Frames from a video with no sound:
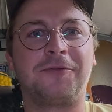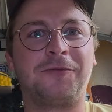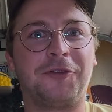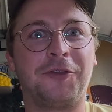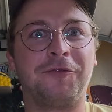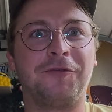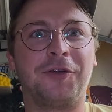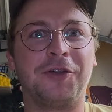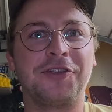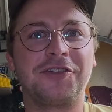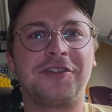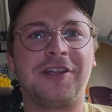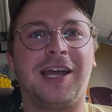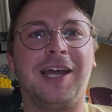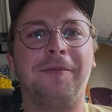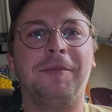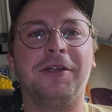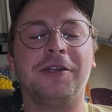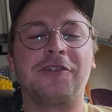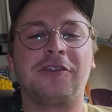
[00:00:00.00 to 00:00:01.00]
for the first
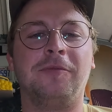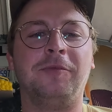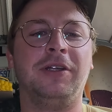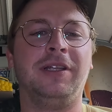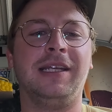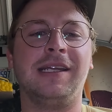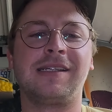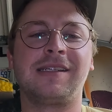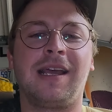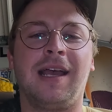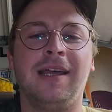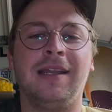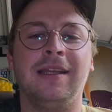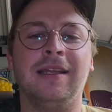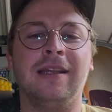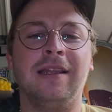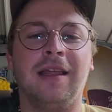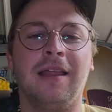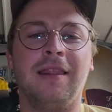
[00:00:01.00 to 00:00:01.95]
time here, so I'm really excited.